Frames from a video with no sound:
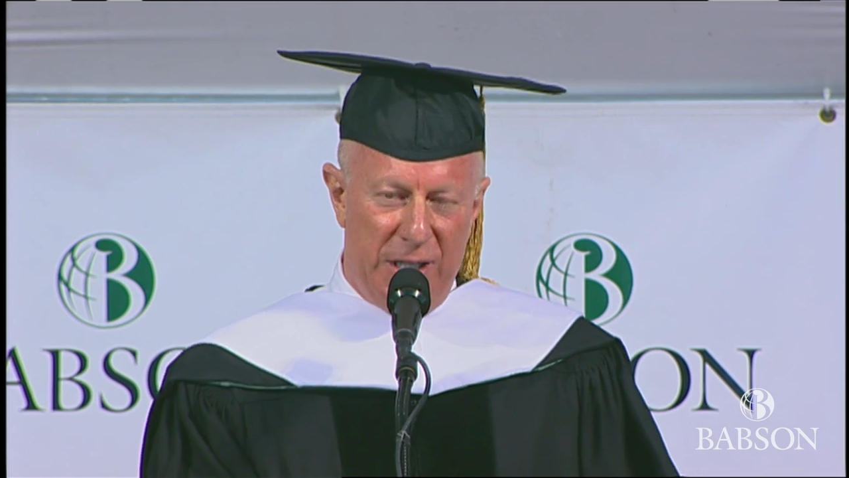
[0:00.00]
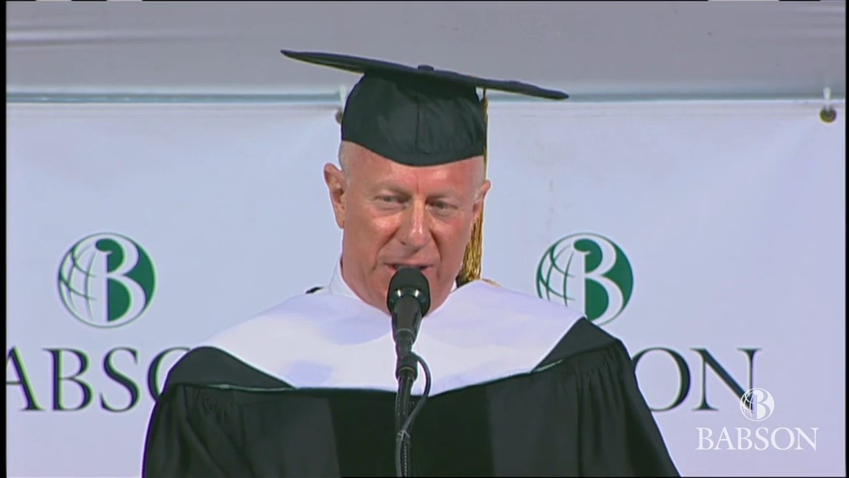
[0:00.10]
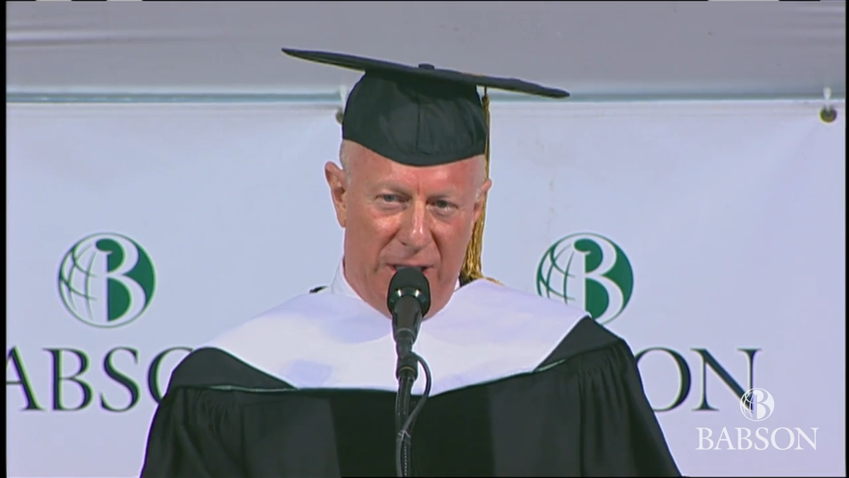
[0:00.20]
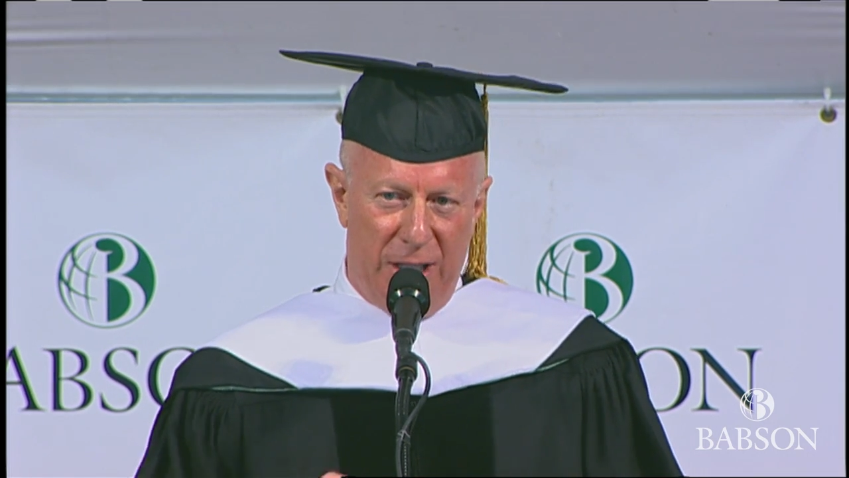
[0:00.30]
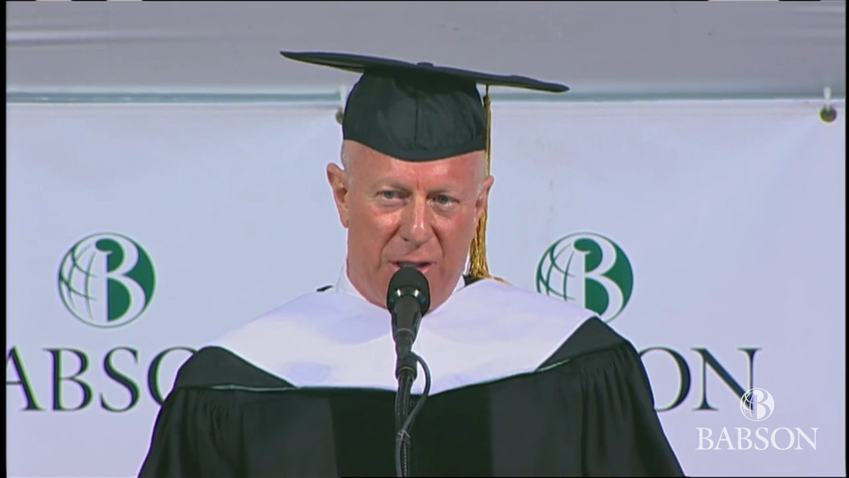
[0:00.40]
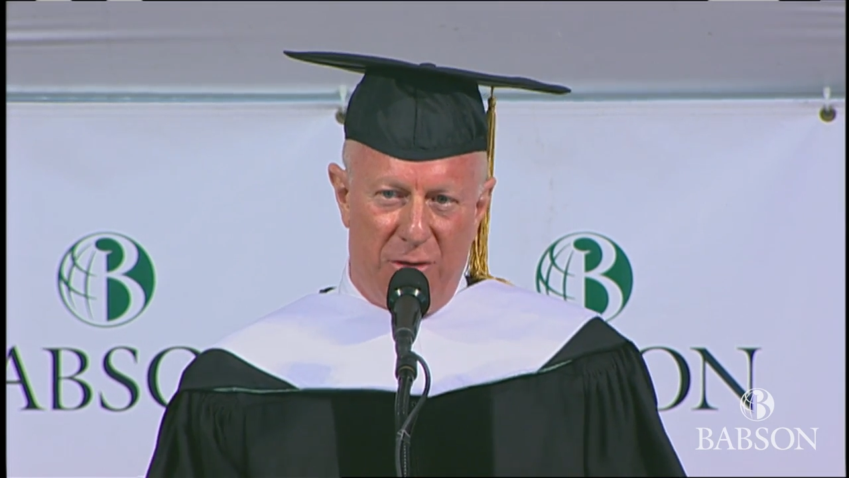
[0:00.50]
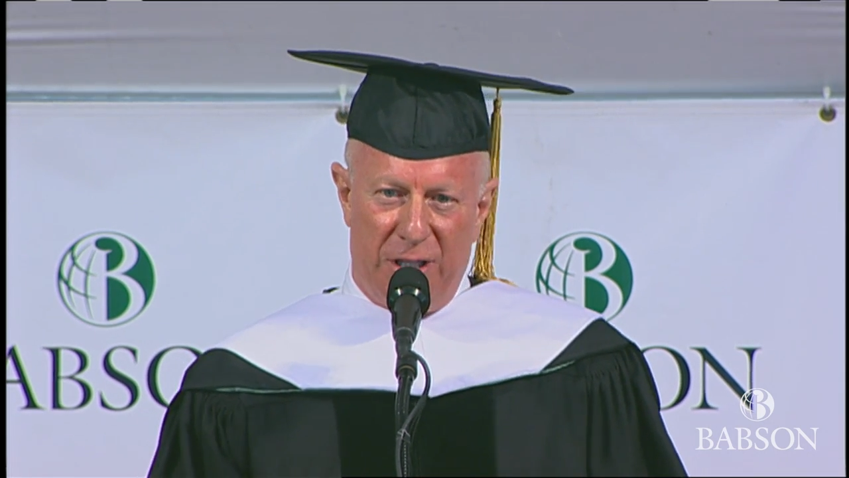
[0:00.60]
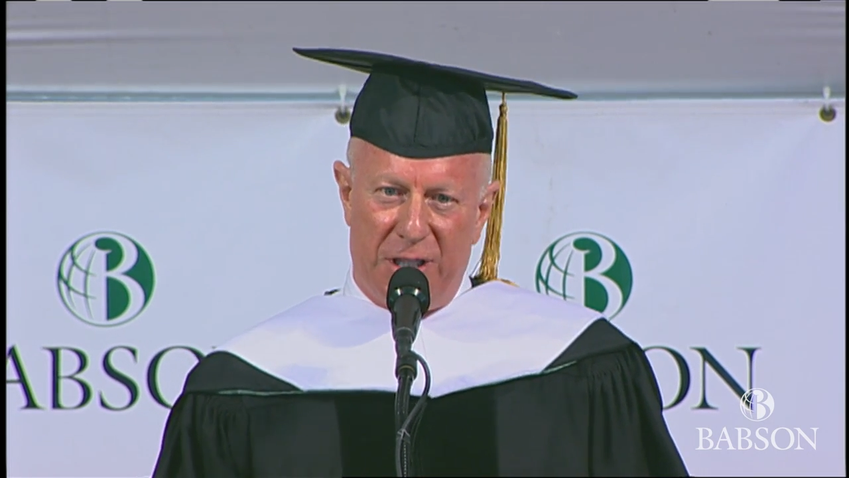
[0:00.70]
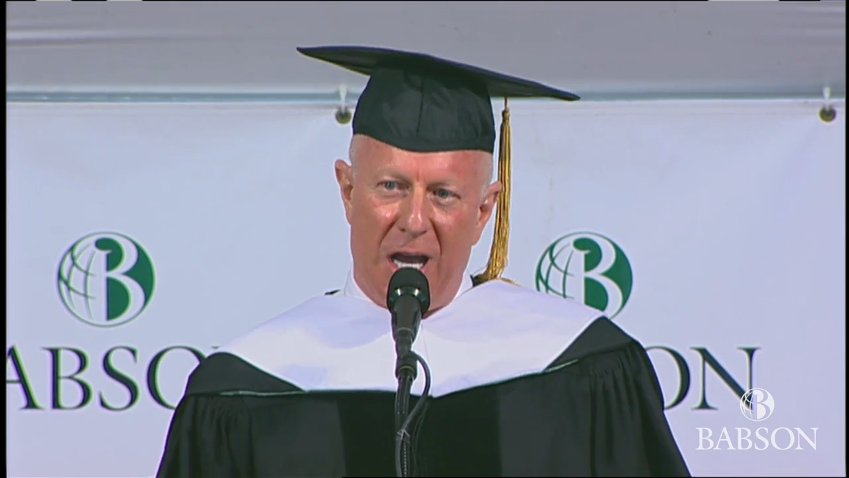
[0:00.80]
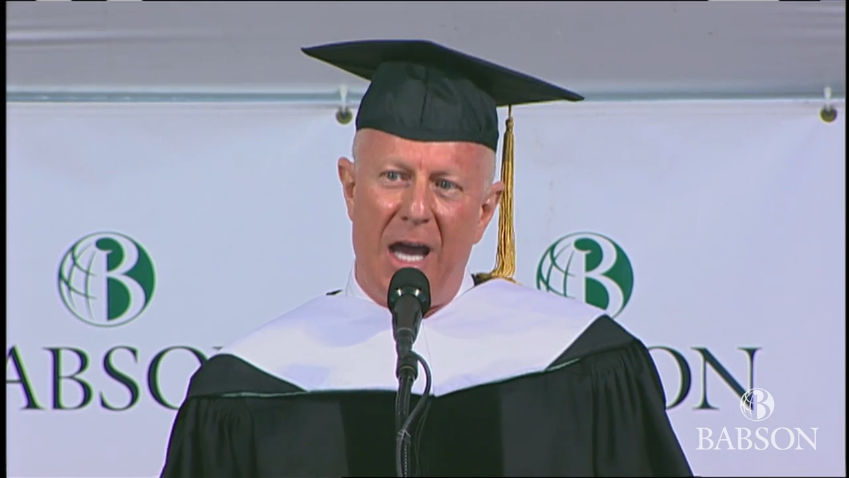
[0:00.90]
seeds are
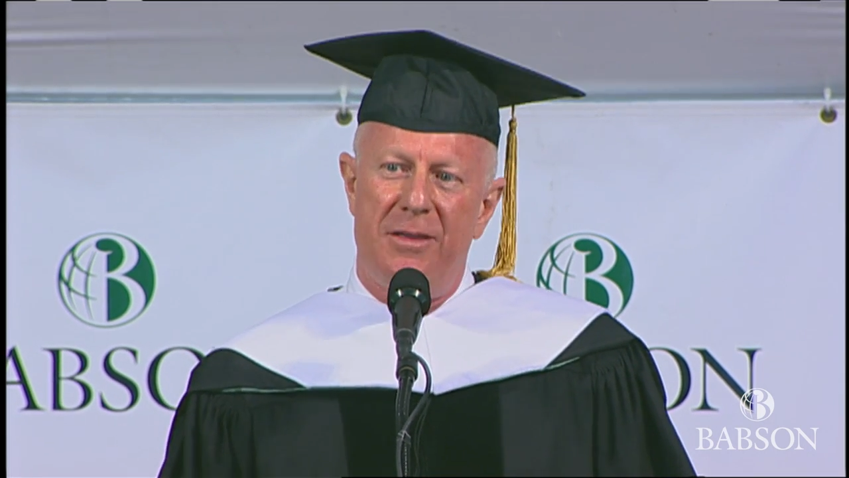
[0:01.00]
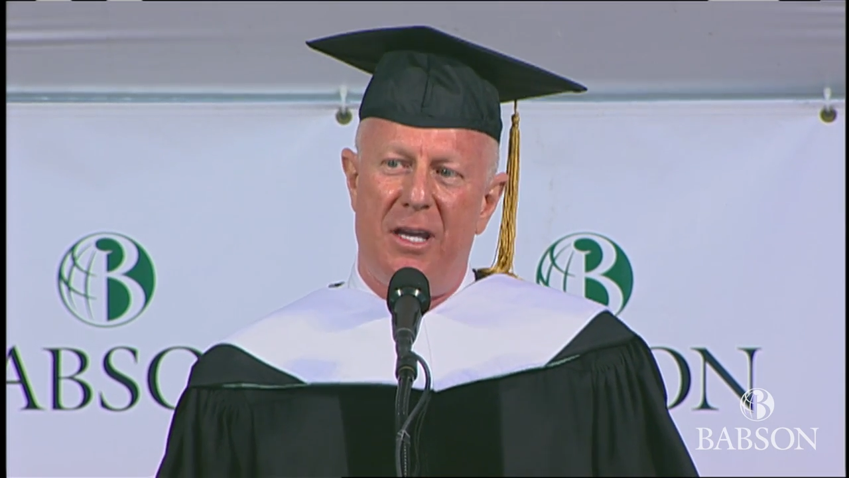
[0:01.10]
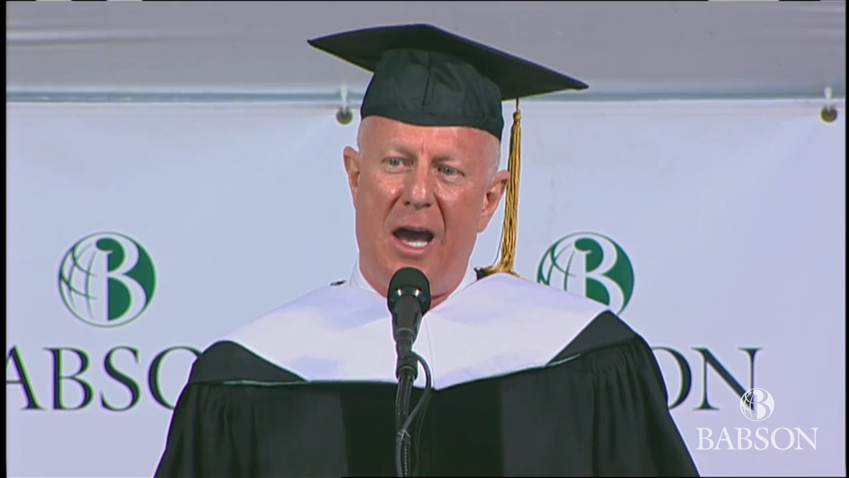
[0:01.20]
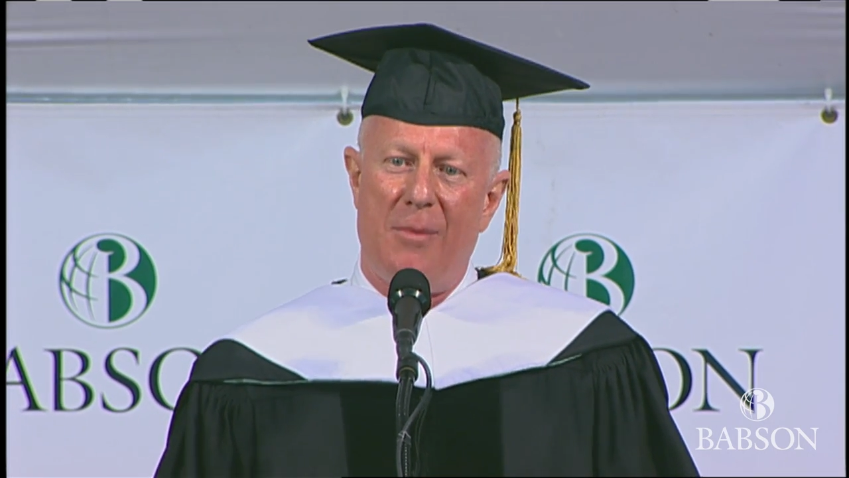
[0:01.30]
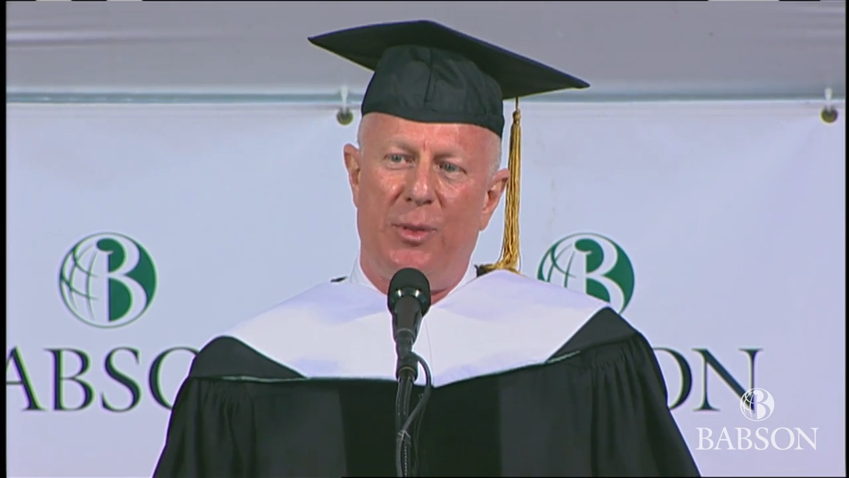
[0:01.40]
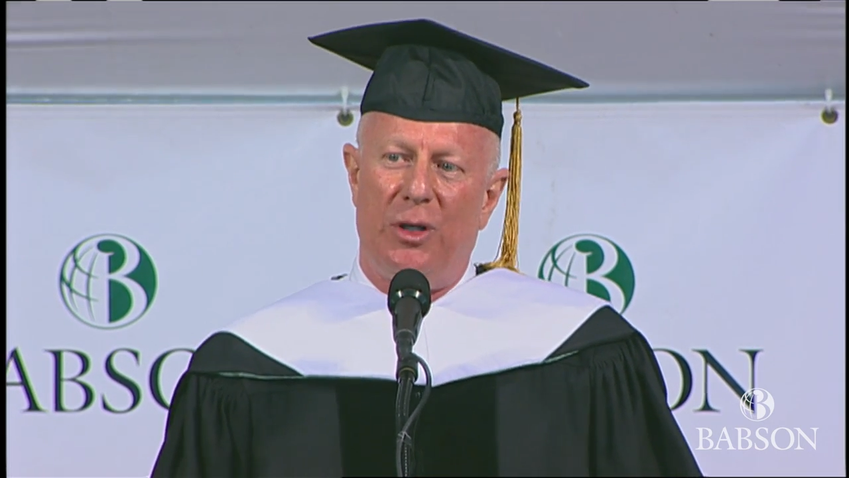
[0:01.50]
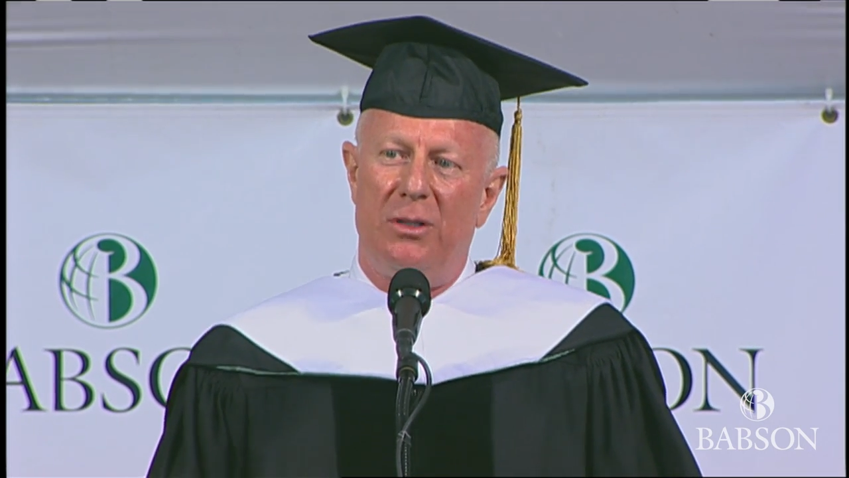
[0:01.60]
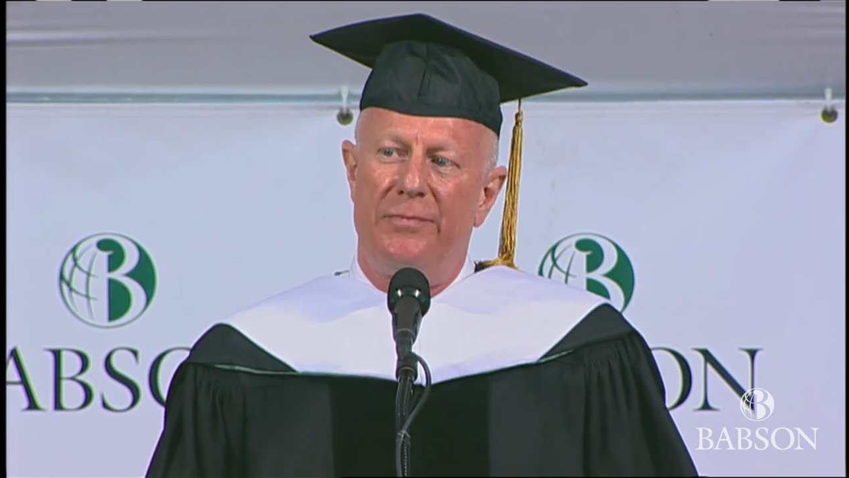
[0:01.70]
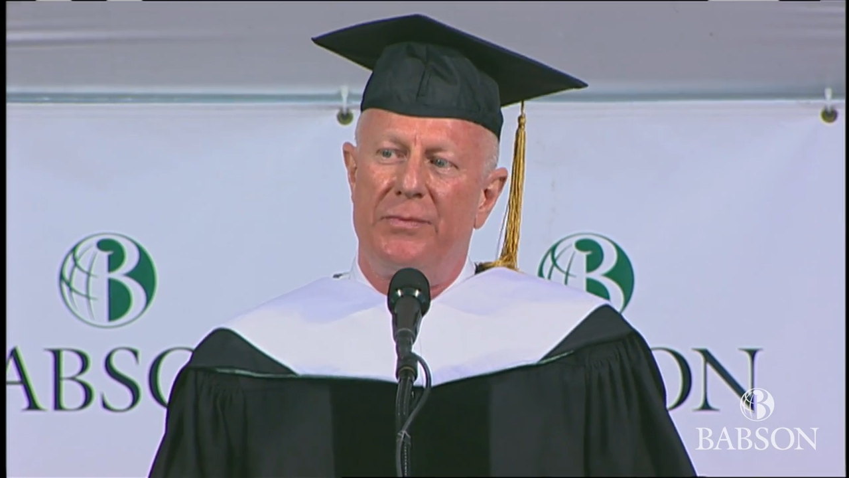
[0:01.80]
inside the apple,